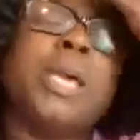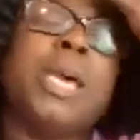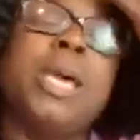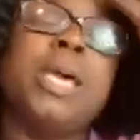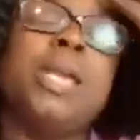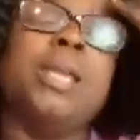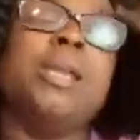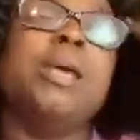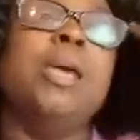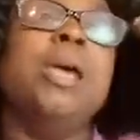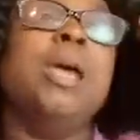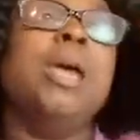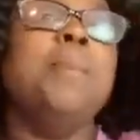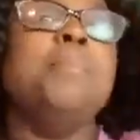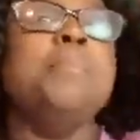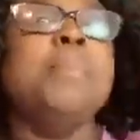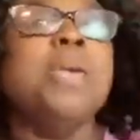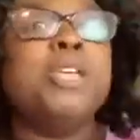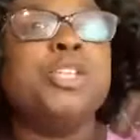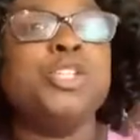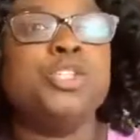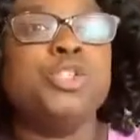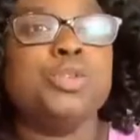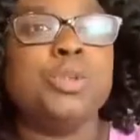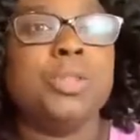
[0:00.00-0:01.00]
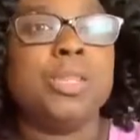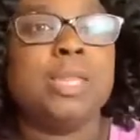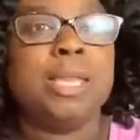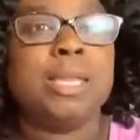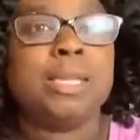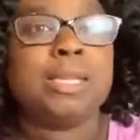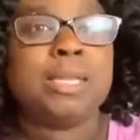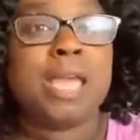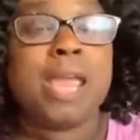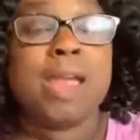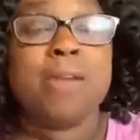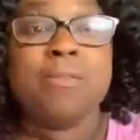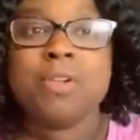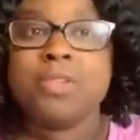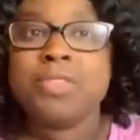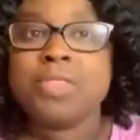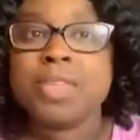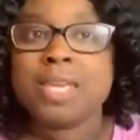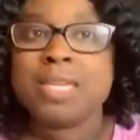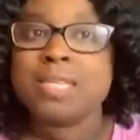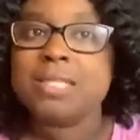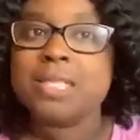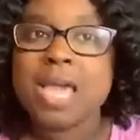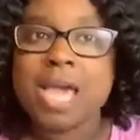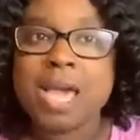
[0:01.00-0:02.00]
and make sure that
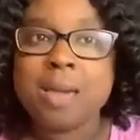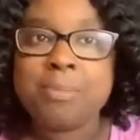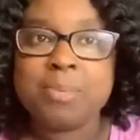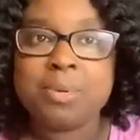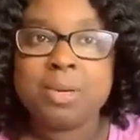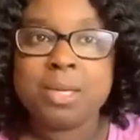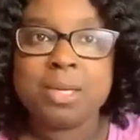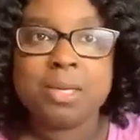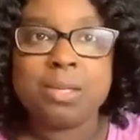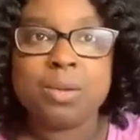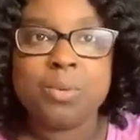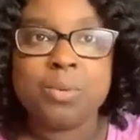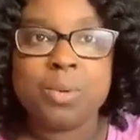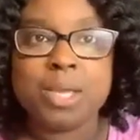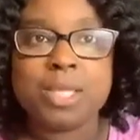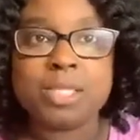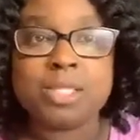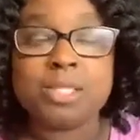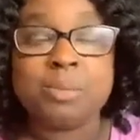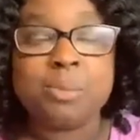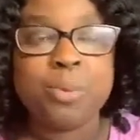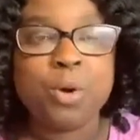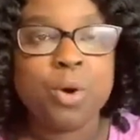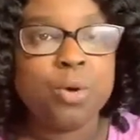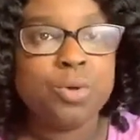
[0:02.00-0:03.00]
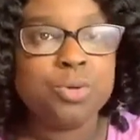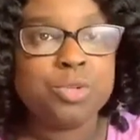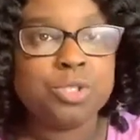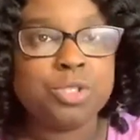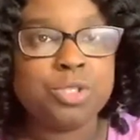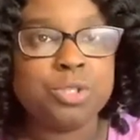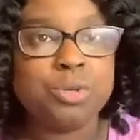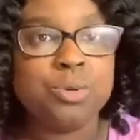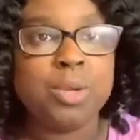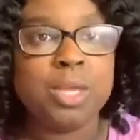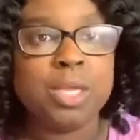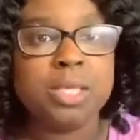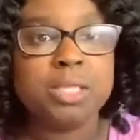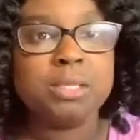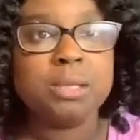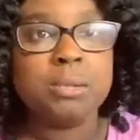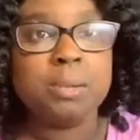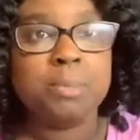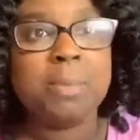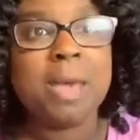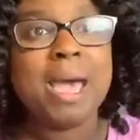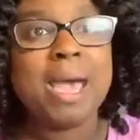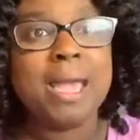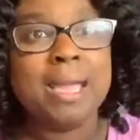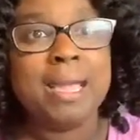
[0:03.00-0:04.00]
everything is happening the way it's supposed to is
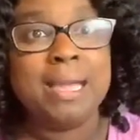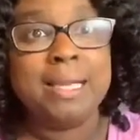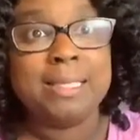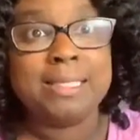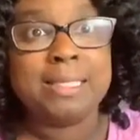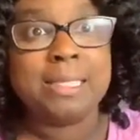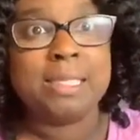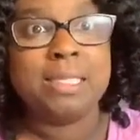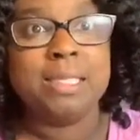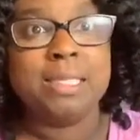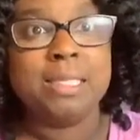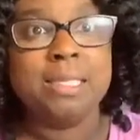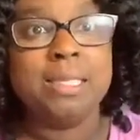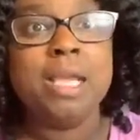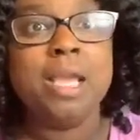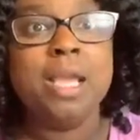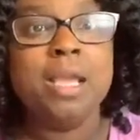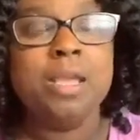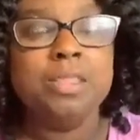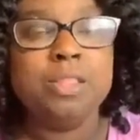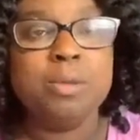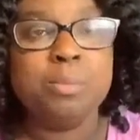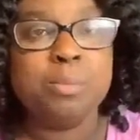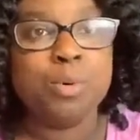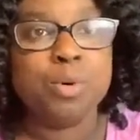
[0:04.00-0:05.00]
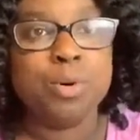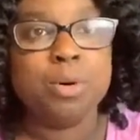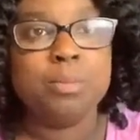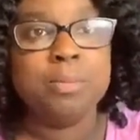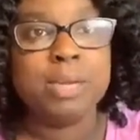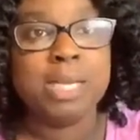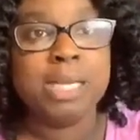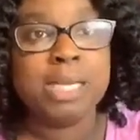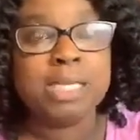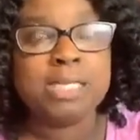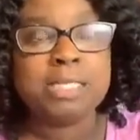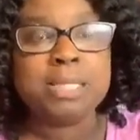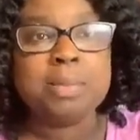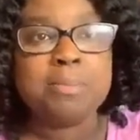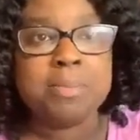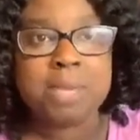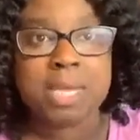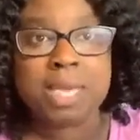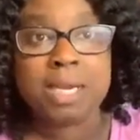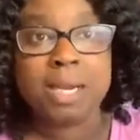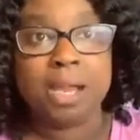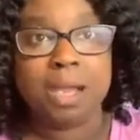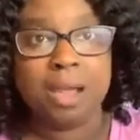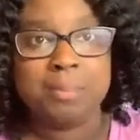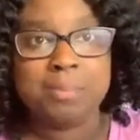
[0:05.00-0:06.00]
by attending the board meetings and
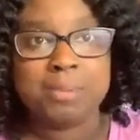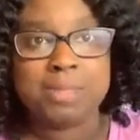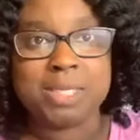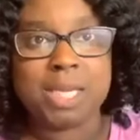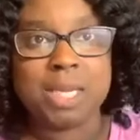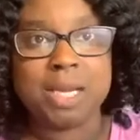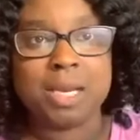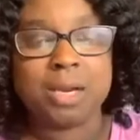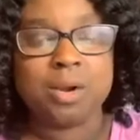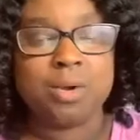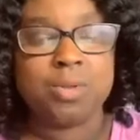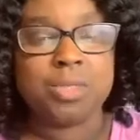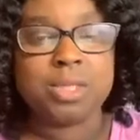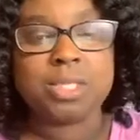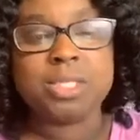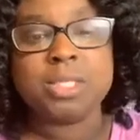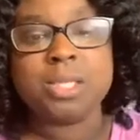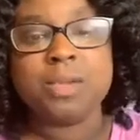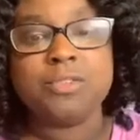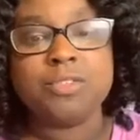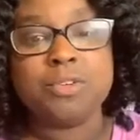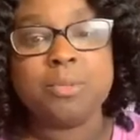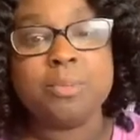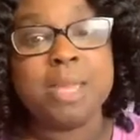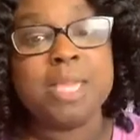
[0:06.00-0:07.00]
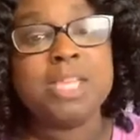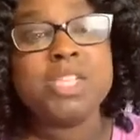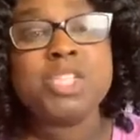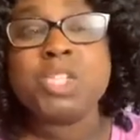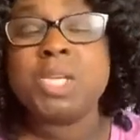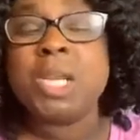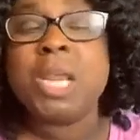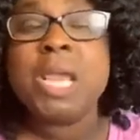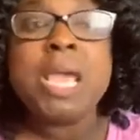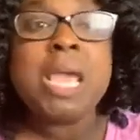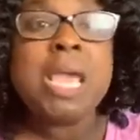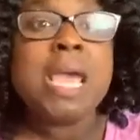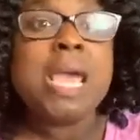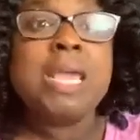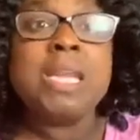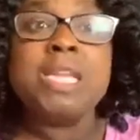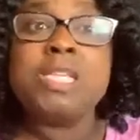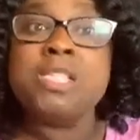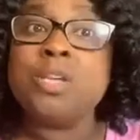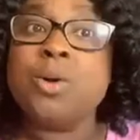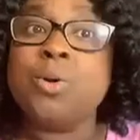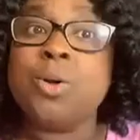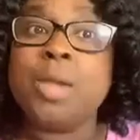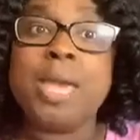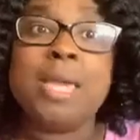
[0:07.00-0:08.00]
being updated on this information. And
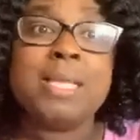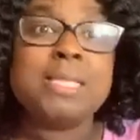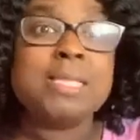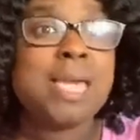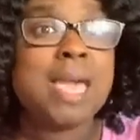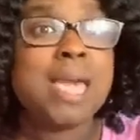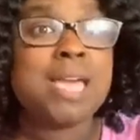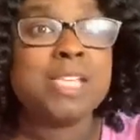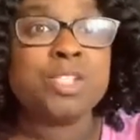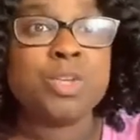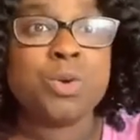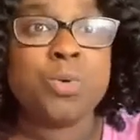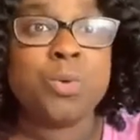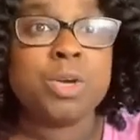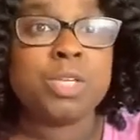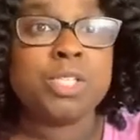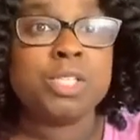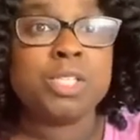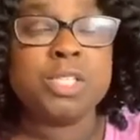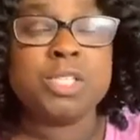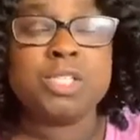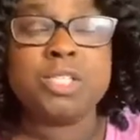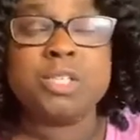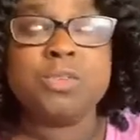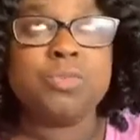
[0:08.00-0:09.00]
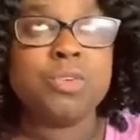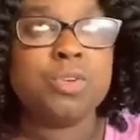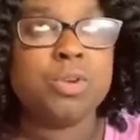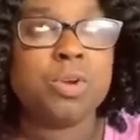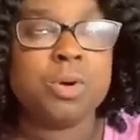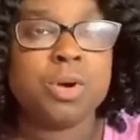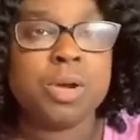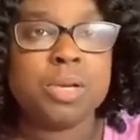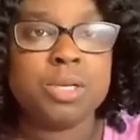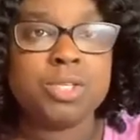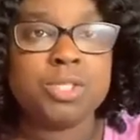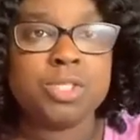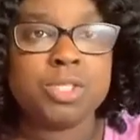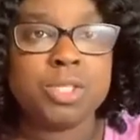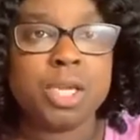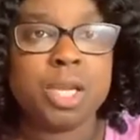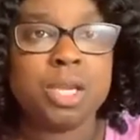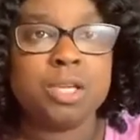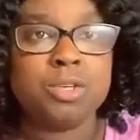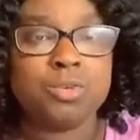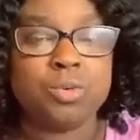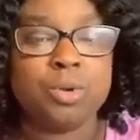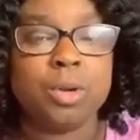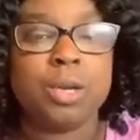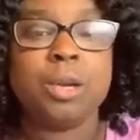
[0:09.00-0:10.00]
it's okay to ask questions if you don't
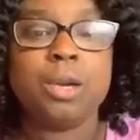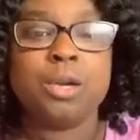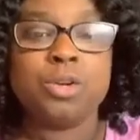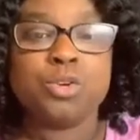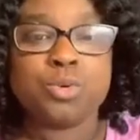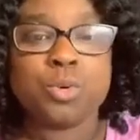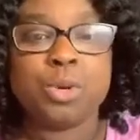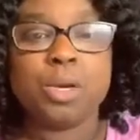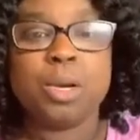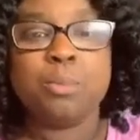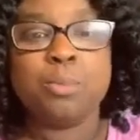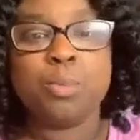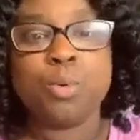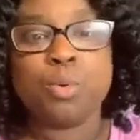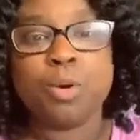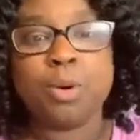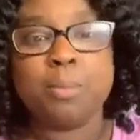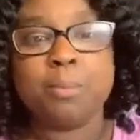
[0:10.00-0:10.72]
understand during a